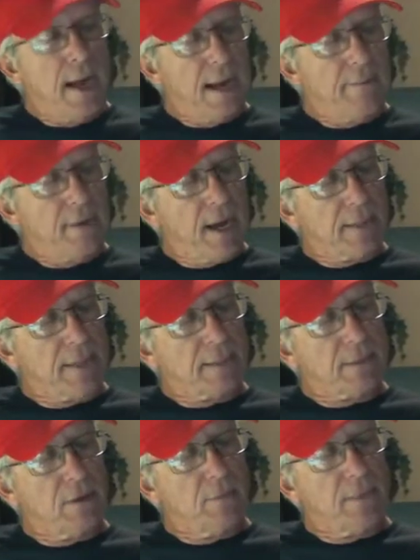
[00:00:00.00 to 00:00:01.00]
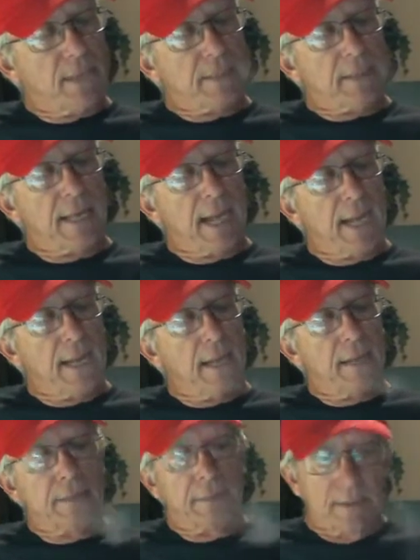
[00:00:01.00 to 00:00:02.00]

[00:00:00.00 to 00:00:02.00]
I've got this on my Scalia.